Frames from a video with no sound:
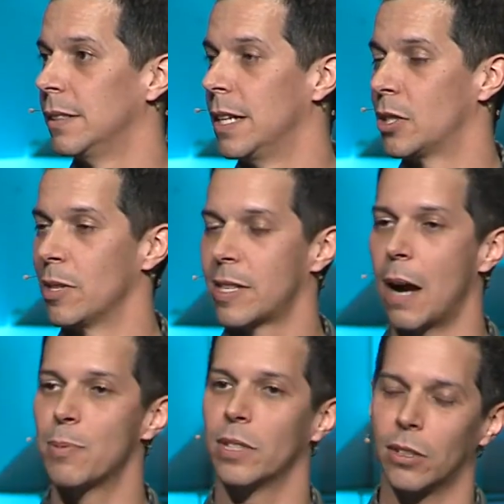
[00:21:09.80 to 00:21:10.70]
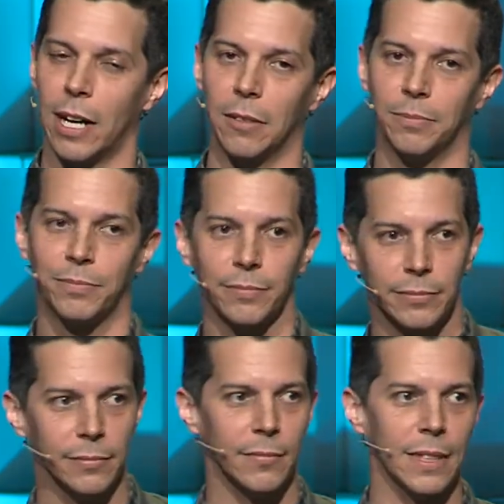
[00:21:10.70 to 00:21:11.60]
And so he stops the crowd.
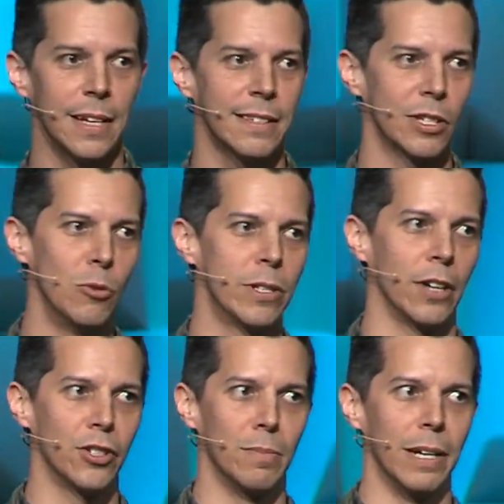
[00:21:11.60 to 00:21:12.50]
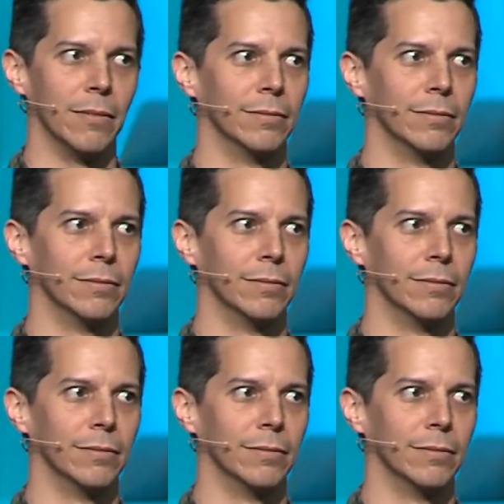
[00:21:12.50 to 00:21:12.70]
He says, who touched me?